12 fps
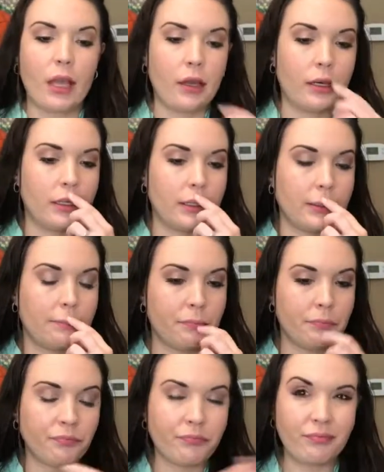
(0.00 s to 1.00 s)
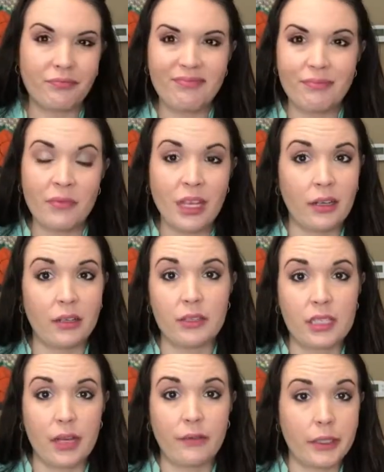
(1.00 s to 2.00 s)
Um, I don't know,
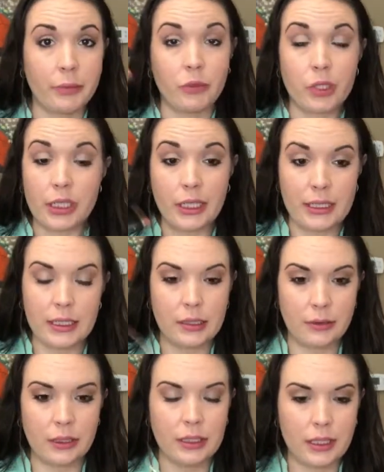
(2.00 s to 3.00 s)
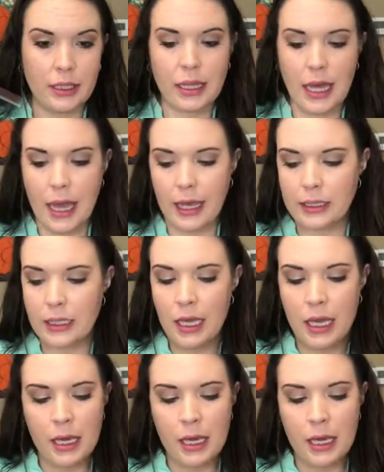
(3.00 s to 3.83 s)
it's not very moisturizing, I will tell you that.